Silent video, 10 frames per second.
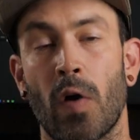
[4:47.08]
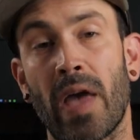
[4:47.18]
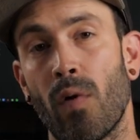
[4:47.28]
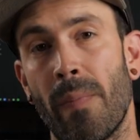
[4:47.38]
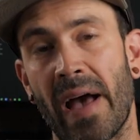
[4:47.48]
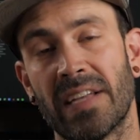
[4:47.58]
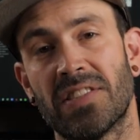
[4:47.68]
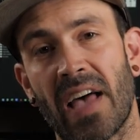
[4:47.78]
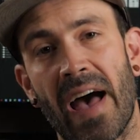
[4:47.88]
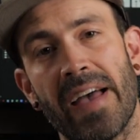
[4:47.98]
Okay, we're back
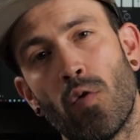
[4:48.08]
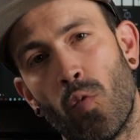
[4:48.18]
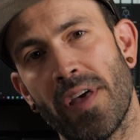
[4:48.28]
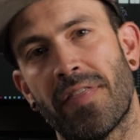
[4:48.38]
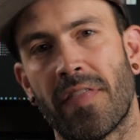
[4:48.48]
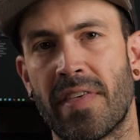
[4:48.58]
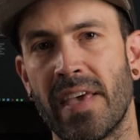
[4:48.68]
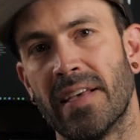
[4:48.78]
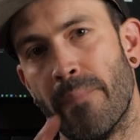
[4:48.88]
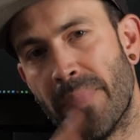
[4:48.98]
inside with
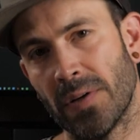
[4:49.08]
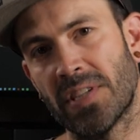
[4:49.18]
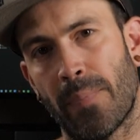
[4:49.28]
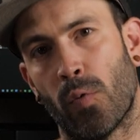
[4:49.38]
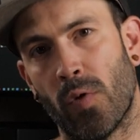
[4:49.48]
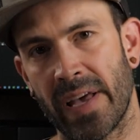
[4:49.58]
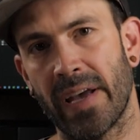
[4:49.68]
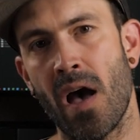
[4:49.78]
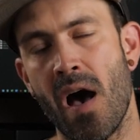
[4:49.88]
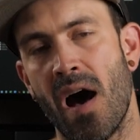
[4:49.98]
the built-up
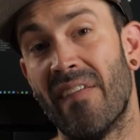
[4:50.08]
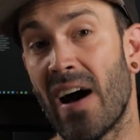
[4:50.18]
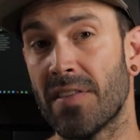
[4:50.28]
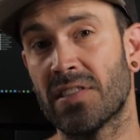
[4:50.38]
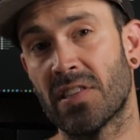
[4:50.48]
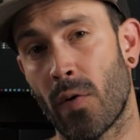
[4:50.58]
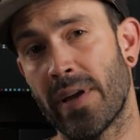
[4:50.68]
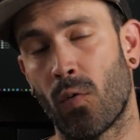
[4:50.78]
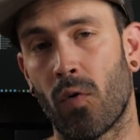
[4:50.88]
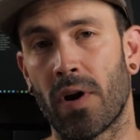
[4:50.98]
rig of how this is
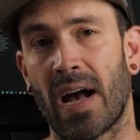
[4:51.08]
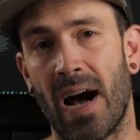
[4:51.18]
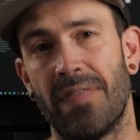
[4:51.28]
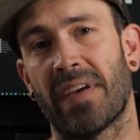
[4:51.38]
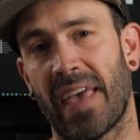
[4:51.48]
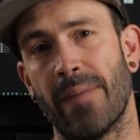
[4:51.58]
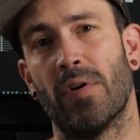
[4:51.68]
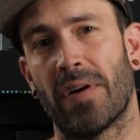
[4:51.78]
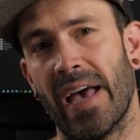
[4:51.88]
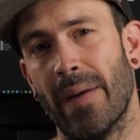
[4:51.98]
going to work on the
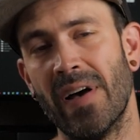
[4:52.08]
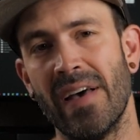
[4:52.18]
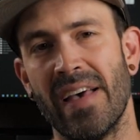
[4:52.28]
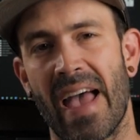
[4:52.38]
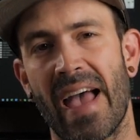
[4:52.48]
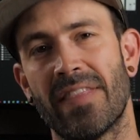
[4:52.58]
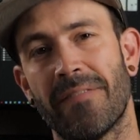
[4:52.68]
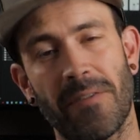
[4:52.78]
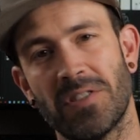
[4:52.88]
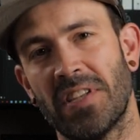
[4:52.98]
cable cam. And the
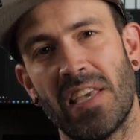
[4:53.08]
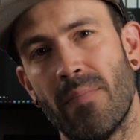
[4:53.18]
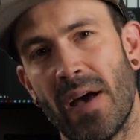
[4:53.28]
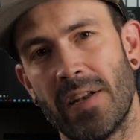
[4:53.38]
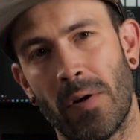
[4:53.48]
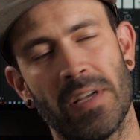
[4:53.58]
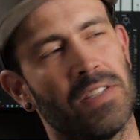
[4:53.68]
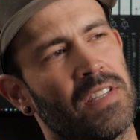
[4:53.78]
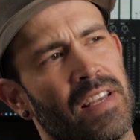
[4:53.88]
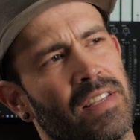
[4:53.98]
first thing you might
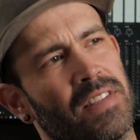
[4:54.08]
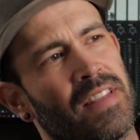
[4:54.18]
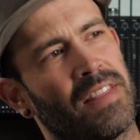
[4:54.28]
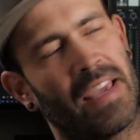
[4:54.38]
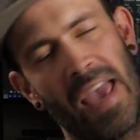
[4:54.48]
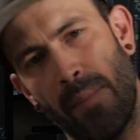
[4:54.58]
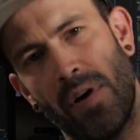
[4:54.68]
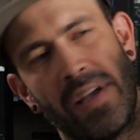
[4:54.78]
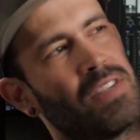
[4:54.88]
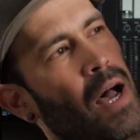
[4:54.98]
notice is that the
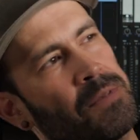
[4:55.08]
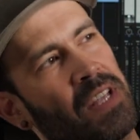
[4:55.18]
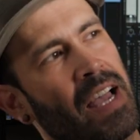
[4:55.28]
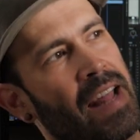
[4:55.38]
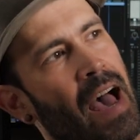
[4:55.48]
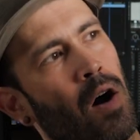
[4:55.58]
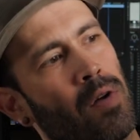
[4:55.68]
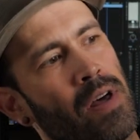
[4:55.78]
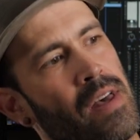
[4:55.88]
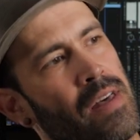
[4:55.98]
camera is upside
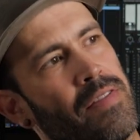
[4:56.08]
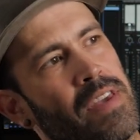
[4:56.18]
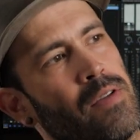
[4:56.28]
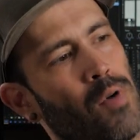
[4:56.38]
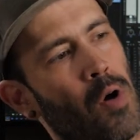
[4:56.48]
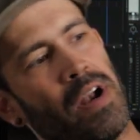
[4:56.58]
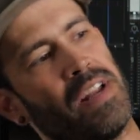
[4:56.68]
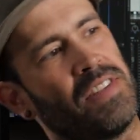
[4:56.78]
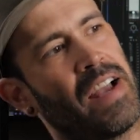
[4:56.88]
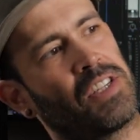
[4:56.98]
down. The Ronin
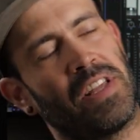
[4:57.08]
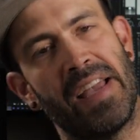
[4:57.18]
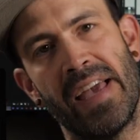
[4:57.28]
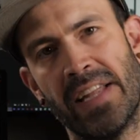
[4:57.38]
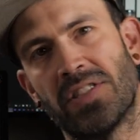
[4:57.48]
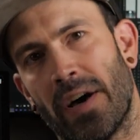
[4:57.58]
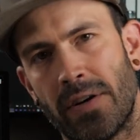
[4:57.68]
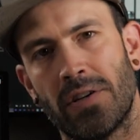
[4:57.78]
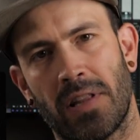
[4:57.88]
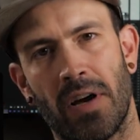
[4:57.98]
is actually in its
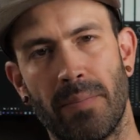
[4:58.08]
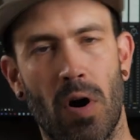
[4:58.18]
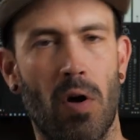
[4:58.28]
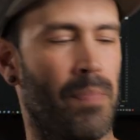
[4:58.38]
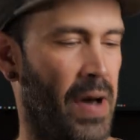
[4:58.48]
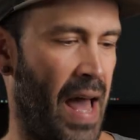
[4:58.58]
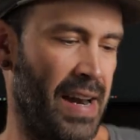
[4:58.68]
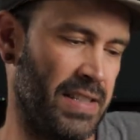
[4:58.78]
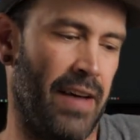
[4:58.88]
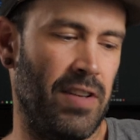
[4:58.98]
underslung mode, but I
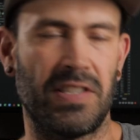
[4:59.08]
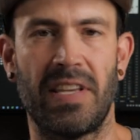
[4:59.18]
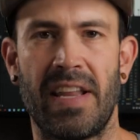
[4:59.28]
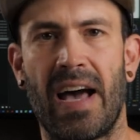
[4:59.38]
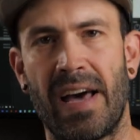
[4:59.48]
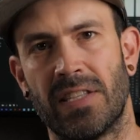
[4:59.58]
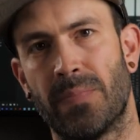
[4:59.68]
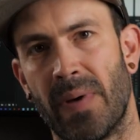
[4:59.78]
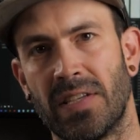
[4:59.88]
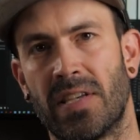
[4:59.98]
just have it sitting on its
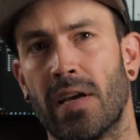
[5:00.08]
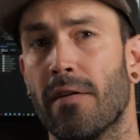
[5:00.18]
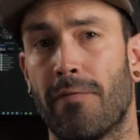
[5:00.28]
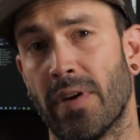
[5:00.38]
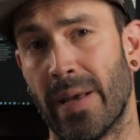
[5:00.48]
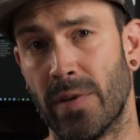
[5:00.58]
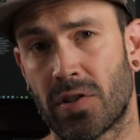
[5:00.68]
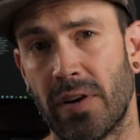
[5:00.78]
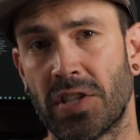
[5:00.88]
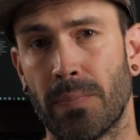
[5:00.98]
base here for
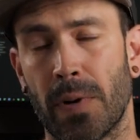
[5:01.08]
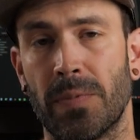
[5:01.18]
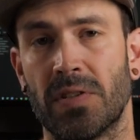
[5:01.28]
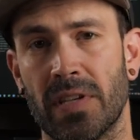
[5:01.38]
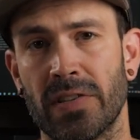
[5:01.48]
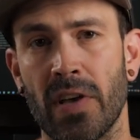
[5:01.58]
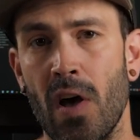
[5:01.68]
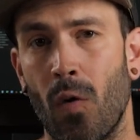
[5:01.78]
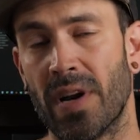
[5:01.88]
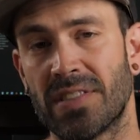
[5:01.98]
demonstration purposes.
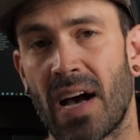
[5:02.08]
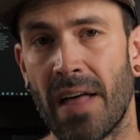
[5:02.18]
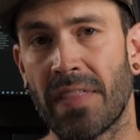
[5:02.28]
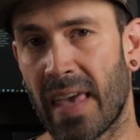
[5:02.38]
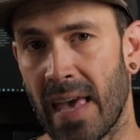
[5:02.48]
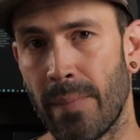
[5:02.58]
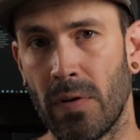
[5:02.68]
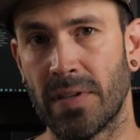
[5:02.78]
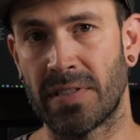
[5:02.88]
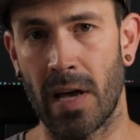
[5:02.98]
When it's on the
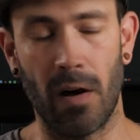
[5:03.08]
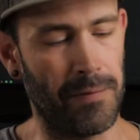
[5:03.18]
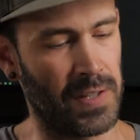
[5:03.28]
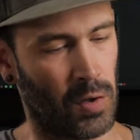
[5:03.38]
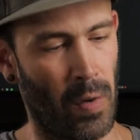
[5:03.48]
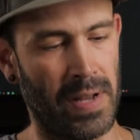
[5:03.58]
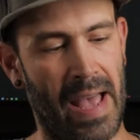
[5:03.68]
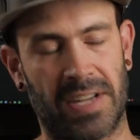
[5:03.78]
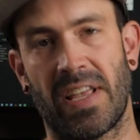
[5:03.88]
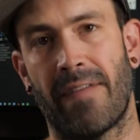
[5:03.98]
cable itself, it's going to
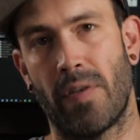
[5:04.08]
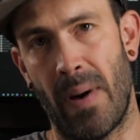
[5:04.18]
actually have the